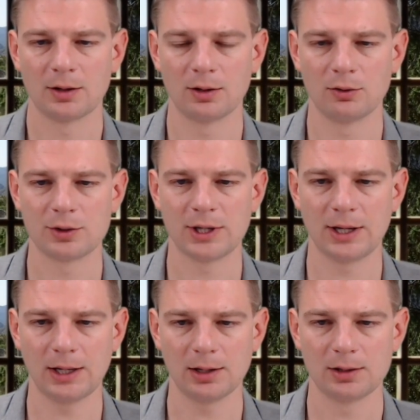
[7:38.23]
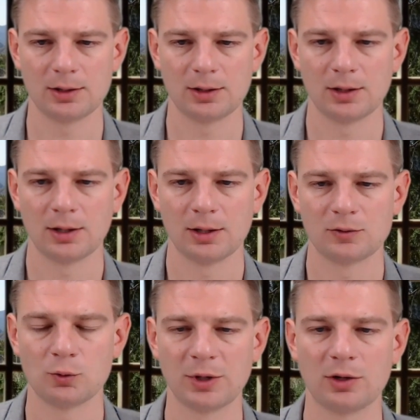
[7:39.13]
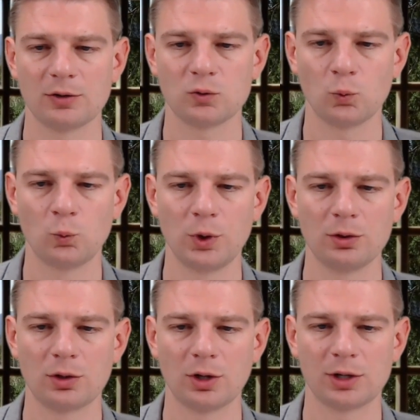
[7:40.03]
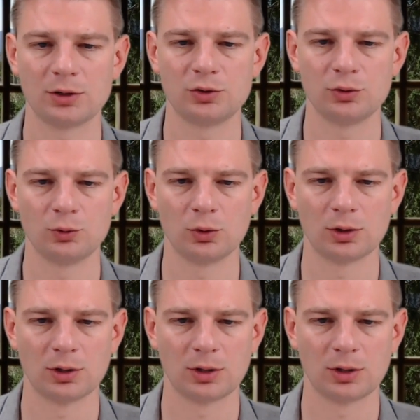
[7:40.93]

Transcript: Okay, so because we're gonna do